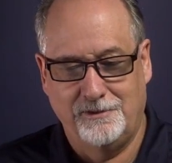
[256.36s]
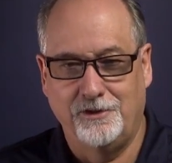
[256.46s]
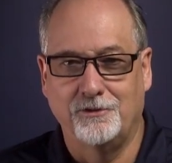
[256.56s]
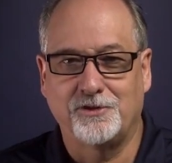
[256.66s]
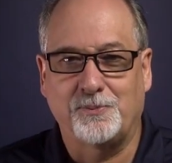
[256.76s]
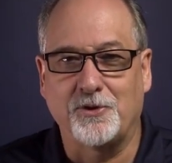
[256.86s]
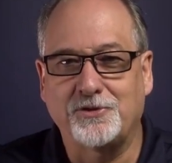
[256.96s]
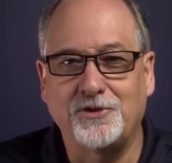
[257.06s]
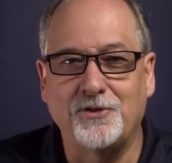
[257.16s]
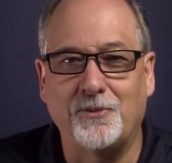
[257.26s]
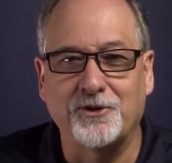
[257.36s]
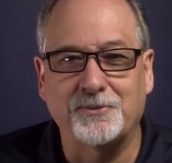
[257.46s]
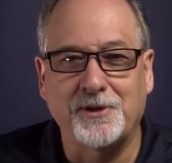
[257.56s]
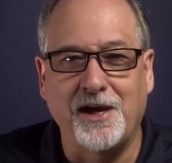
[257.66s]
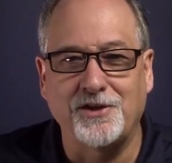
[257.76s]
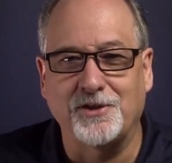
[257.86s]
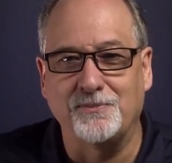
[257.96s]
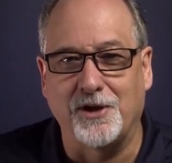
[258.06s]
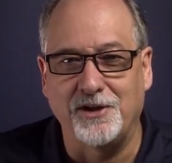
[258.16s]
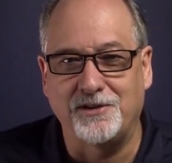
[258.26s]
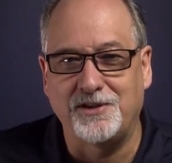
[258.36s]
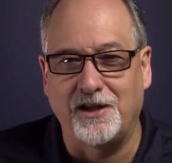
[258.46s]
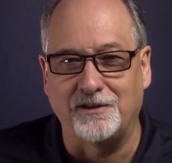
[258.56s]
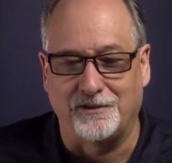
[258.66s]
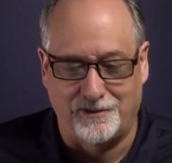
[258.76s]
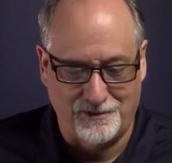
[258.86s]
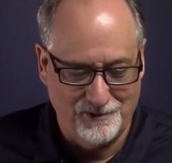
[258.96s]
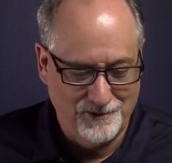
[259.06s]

you were supposed to do a multiplication, but you didn't.